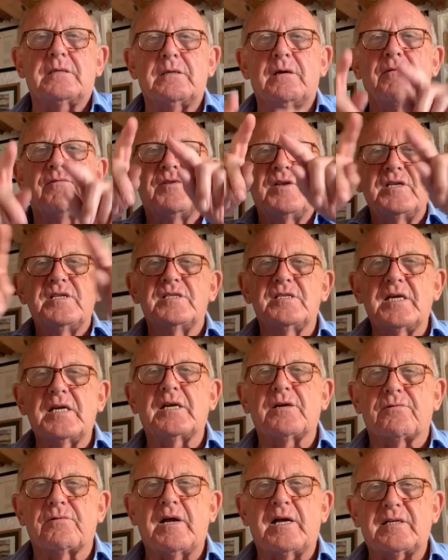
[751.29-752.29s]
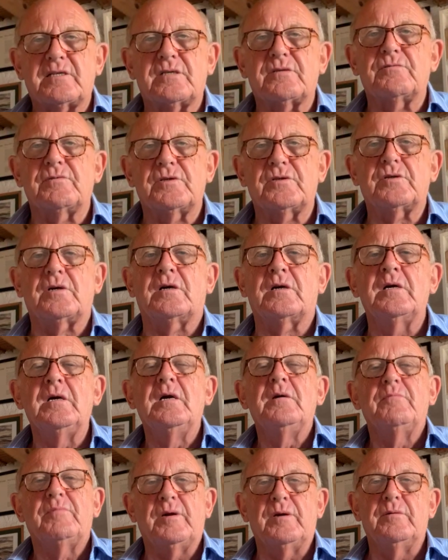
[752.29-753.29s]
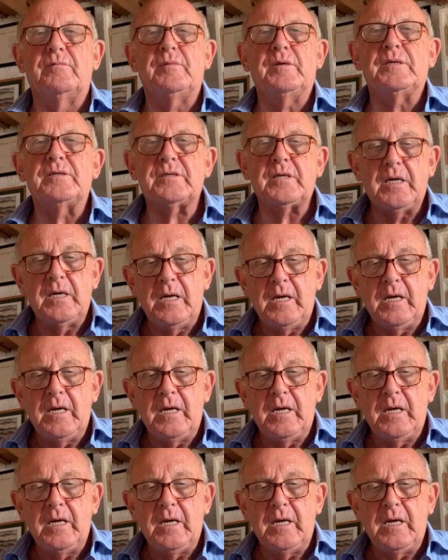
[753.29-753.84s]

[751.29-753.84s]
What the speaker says: of these ziggurats, which are pyramids,